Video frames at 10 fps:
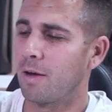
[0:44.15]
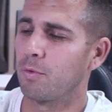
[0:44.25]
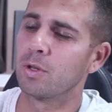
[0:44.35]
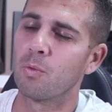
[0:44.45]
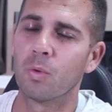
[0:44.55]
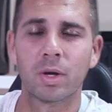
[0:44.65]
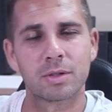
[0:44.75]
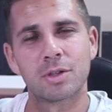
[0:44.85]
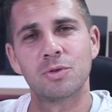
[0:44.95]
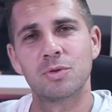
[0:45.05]
If we don't
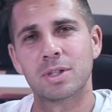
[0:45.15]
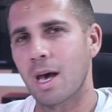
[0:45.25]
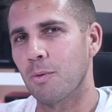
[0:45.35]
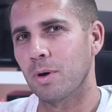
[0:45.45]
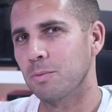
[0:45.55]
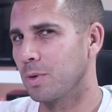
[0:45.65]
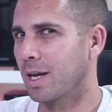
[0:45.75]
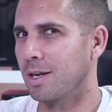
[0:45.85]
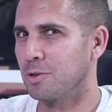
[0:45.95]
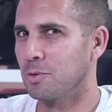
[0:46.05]
want to use that one, we
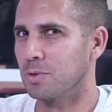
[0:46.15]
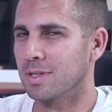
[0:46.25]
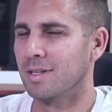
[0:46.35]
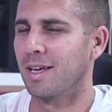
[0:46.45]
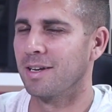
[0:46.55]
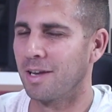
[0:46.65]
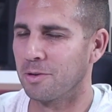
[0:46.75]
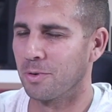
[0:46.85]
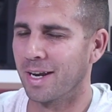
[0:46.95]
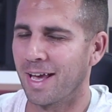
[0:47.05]
can use another one.